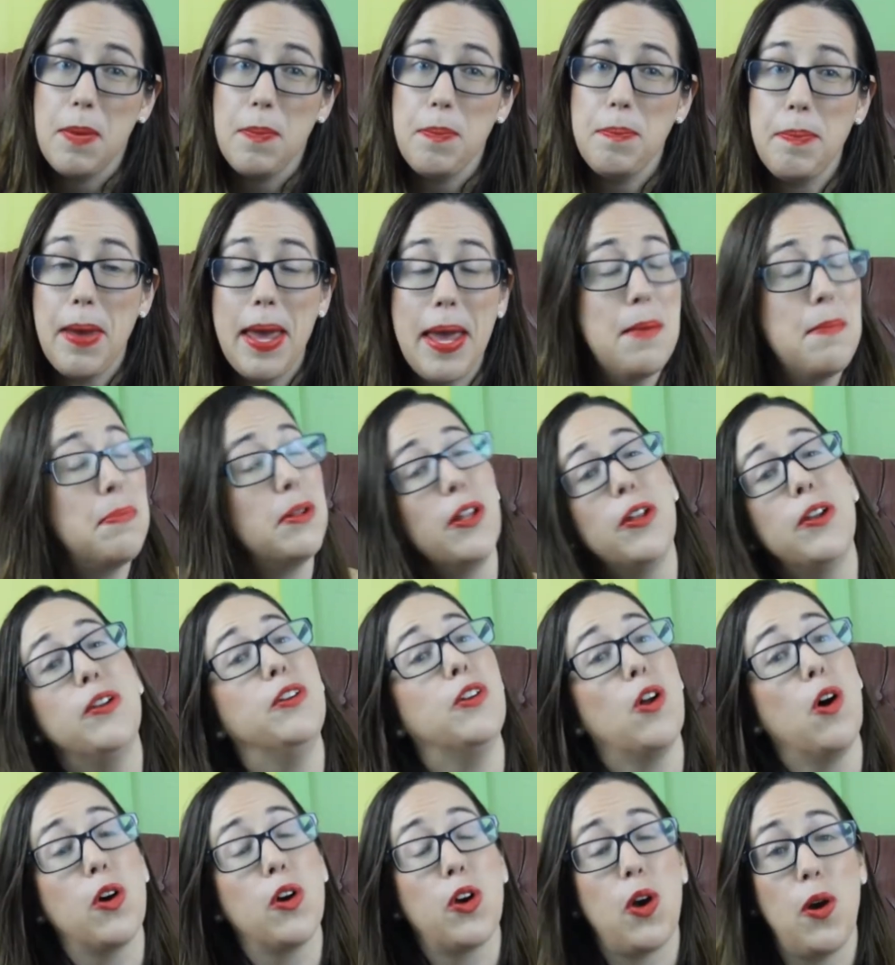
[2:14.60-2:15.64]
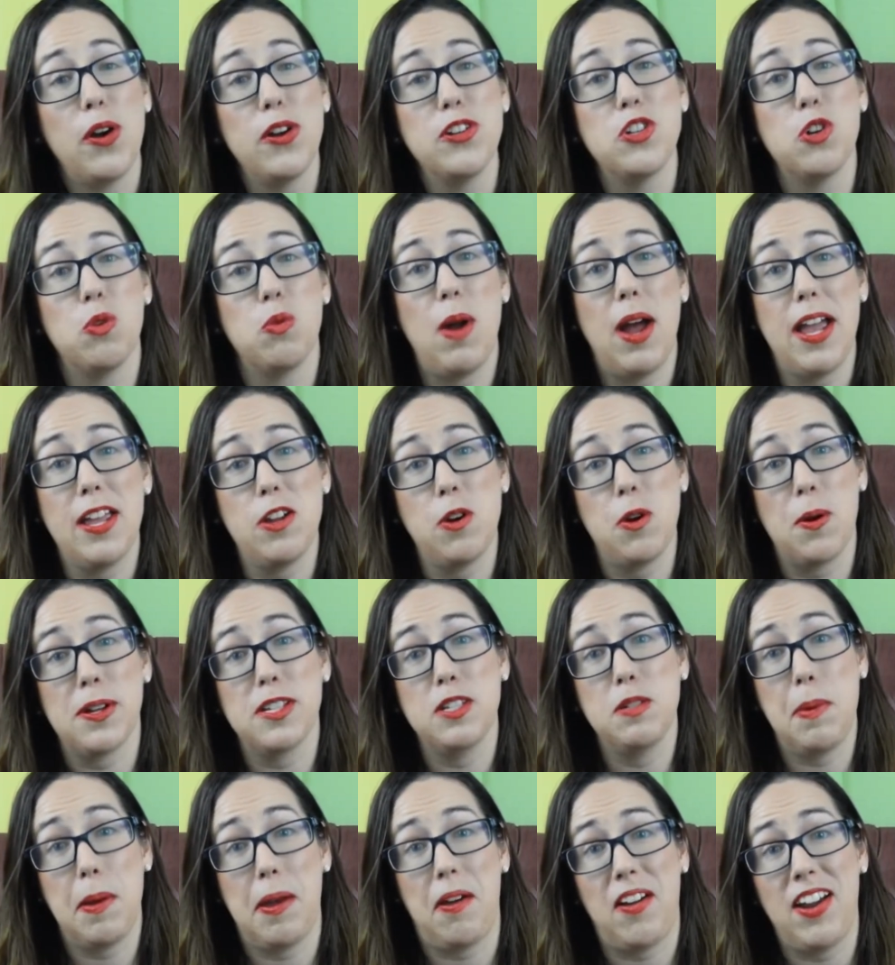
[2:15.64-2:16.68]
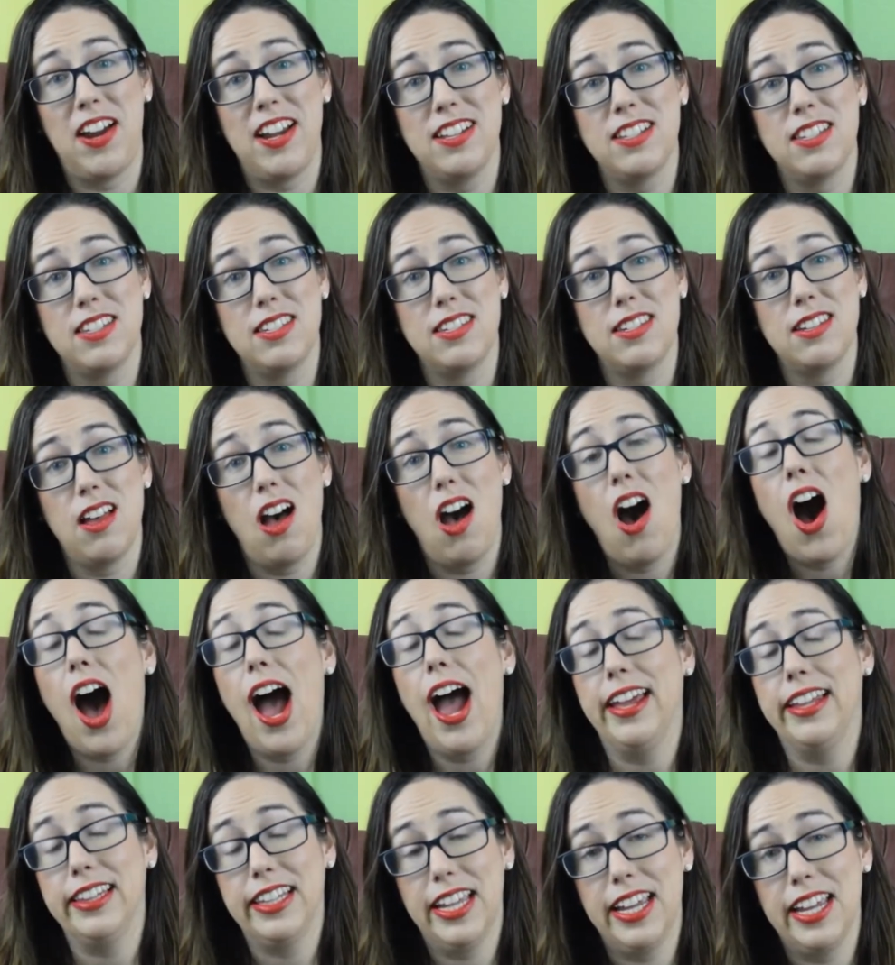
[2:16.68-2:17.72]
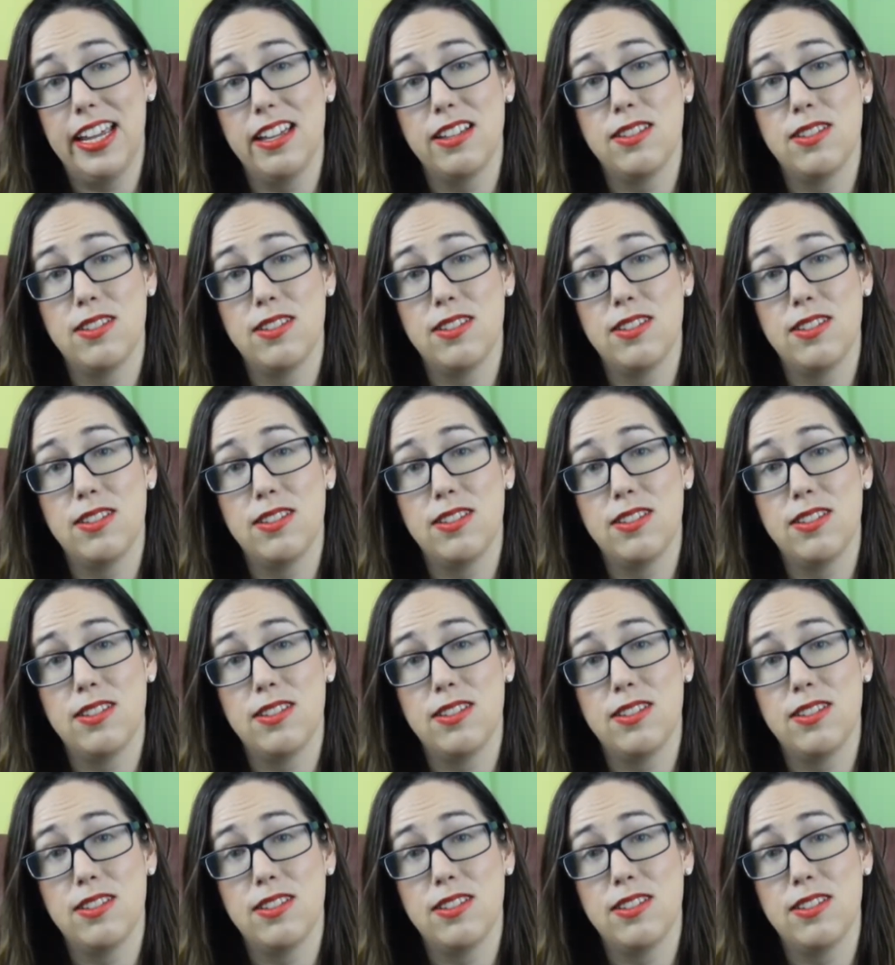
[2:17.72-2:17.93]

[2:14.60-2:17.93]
people are not going to rate your experience highly.